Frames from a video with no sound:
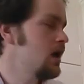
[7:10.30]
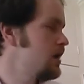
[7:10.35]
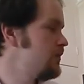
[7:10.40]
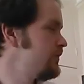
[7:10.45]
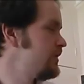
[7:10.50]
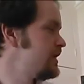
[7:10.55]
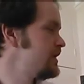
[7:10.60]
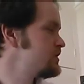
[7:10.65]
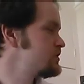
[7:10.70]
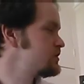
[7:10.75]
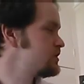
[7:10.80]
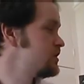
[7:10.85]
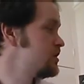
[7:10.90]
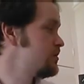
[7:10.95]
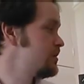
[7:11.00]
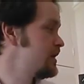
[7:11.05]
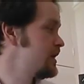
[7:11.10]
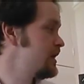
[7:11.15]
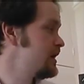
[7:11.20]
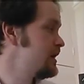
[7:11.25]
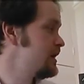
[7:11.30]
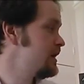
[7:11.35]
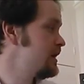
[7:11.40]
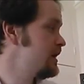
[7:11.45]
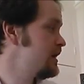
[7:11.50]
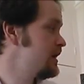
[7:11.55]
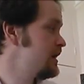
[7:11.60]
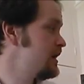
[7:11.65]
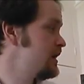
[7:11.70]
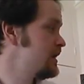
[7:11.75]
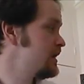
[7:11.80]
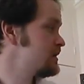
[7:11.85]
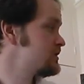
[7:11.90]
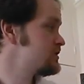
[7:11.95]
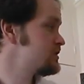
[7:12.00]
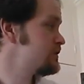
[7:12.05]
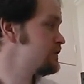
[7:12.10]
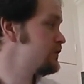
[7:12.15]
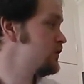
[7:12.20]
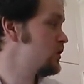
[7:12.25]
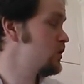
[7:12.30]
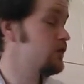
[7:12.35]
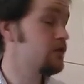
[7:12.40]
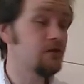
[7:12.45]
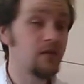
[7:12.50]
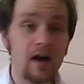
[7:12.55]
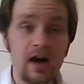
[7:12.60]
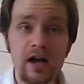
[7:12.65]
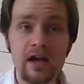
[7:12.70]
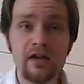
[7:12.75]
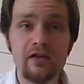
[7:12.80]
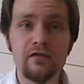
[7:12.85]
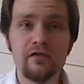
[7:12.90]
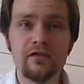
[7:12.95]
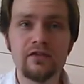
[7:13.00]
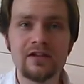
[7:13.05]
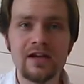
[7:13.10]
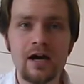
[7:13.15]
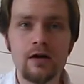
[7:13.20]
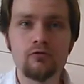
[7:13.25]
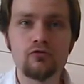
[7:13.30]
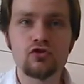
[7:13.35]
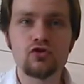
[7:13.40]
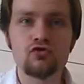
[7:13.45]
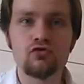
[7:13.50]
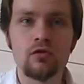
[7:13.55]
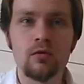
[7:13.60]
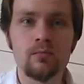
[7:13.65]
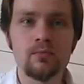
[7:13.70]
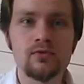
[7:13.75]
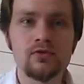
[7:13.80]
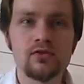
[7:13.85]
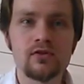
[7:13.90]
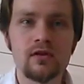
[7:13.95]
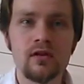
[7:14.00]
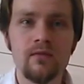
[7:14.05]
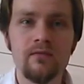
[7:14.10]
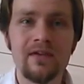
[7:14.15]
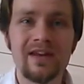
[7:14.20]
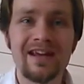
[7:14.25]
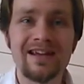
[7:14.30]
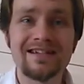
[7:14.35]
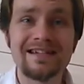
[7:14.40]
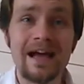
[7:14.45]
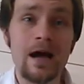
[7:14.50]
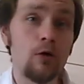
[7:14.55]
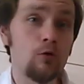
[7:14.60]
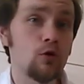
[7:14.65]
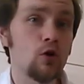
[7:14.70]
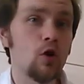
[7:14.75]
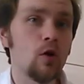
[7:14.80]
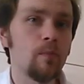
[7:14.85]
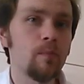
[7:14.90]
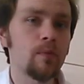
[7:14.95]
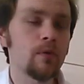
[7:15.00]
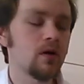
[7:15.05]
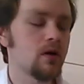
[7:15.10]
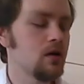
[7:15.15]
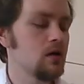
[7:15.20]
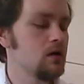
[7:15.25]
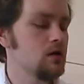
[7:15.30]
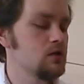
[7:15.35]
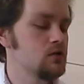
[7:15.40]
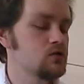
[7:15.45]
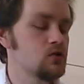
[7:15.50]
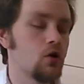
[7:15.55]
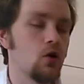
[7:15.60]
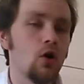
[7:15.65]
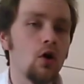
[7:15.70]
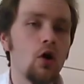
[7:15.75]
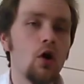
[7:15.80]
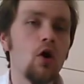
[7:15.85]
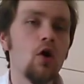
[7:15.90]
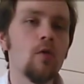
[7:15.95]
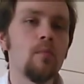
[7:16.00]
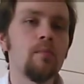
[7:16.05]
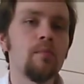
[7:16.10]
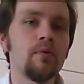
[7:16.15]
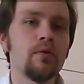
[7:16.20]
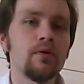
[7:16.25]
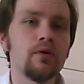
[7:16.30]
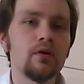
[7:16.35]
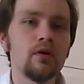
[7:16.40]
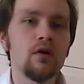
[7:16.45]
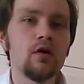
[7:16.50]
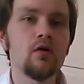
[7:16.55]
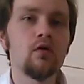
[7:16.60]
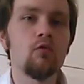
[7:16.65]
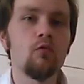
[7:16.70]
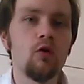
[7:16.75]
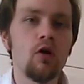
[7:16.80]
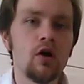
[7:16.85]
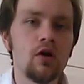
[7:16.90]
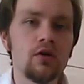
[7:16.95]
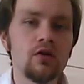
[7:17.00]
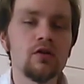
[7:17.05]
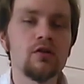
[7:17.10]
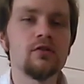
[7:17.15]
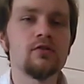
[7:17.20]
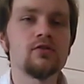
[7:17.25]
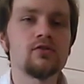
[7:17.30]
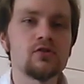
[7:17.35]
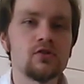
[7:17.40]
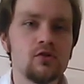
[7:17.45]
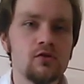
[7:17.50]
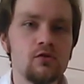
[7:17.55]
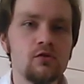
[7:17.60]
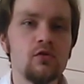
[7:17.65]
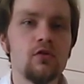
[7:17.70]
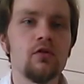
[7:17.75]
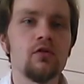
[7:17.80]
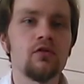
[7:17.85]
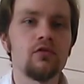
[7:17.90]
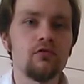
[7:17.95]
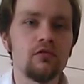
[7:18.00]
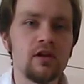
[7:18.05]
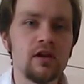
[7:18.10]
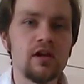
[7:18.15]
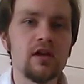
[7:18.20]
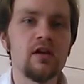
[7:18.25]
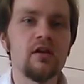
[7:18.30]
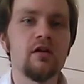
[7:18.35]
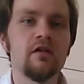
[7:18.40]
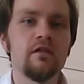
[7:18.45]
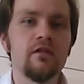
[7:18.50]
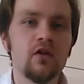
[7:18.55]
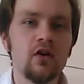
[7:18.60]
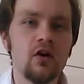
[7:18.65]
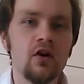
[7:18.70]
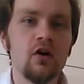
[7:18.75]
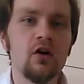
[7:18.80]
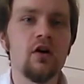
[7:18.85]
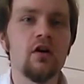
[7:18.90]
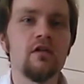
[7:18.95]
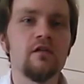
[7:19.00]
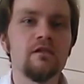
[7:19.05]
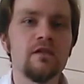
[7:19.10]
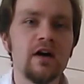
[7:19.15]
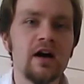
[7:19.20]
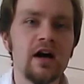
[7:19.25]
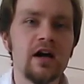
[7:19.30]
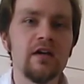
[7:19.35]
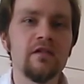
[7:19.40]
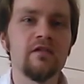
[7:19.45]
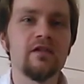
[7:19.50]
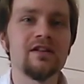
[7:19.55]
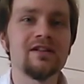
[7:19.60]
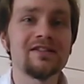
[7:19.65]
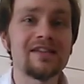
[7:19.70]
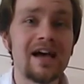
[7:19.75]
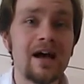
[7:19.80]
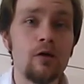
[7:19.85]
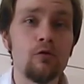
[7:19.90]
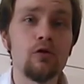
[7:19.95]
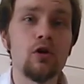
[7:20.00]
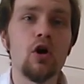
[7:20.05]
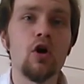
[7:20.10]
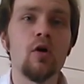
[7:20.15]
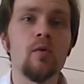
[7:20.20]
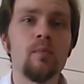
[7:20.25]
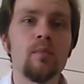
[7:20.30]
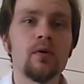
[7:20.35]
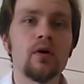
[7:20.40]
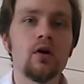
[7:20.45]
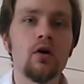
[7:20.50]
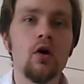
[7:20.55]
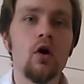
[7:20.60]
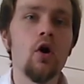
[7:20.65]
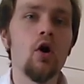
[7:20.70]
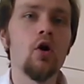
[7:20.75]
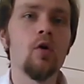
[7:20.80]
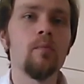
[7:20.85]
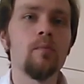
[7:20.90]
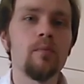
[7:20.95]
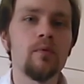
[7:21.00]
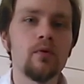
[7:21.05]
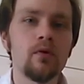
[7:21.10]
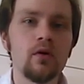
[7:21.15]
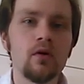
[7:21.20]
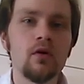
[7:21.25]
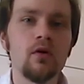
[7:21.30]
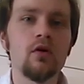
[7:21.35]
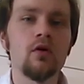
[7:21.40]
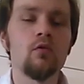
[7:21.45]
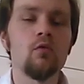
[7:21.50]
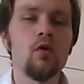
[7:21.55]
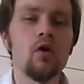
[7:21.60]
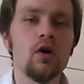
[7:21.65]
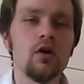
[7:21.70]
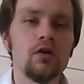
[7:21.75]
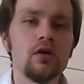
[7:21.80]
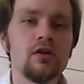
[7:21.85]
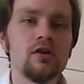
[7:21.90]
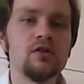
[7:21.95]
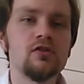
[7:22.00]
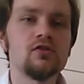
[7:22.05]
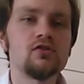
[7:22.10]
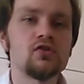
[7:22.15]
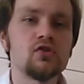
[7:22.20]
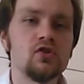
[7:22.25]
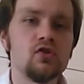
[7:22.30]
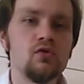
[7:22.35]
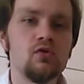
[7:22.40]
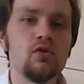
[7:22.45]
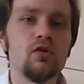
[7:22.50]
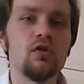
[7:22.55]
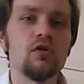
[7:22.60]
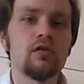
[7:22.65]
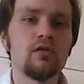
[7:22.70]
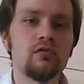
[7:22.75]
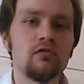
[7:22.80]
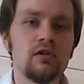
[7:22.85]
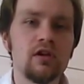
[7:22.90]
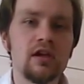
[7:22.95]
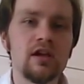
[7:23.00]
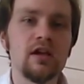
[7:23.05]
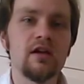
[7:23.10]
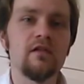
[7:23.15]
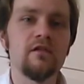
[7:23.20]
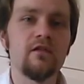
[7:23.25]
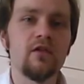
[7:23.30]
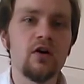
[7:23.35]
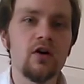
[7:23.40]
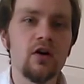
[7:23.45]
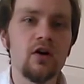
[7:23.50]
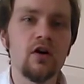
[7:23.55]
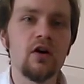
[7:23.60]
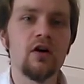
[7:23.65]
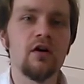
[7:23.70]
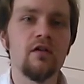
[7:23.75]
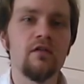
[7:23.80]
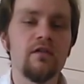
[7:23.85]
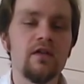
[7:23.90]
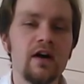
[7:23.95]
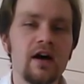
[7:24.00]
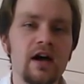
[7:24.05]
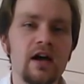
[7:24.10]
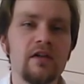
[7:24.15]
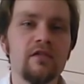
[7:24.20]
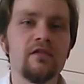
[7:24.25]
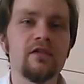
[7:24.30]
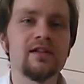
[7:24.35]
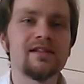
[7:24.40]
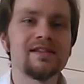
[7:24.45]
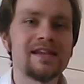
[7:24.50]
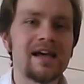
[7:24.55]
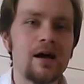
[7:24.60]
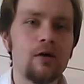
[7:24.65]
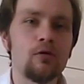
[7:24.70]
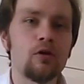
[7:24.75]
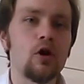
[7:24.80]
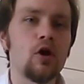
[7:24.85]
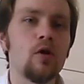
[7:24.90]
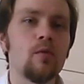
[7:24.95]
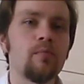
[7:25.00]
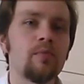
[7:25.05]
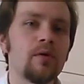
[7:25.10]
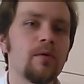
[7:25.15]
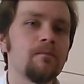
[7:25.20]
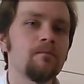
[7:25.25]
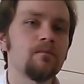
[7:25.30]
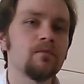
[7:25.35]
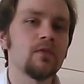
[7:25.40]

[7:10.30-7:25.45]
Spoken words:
And then it's going to be, let's see, 4, 5 down strums, and then a down up. So up, 1, 2, 3, 4, 5, down up. Up, 1, 2, 3, 4, 5, down up.